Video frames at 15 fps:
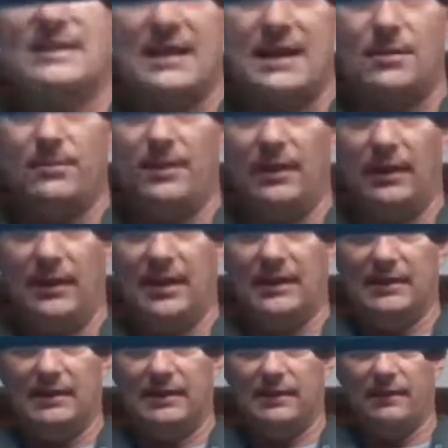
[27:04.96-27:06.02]
down the
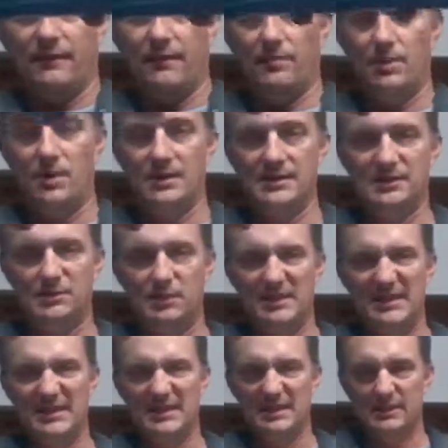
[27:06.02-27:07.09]
length of the body. So it
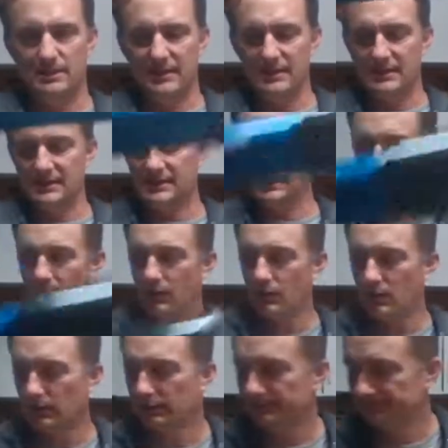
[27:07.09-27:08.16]
needs to be nice and
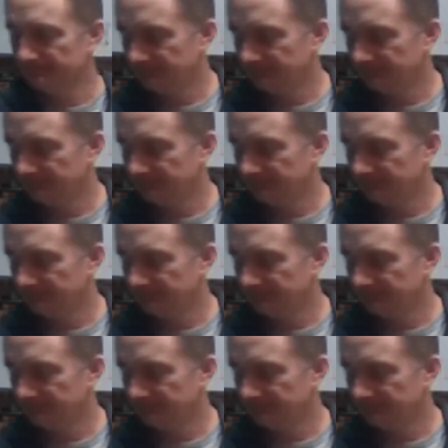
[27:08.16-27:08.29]
long.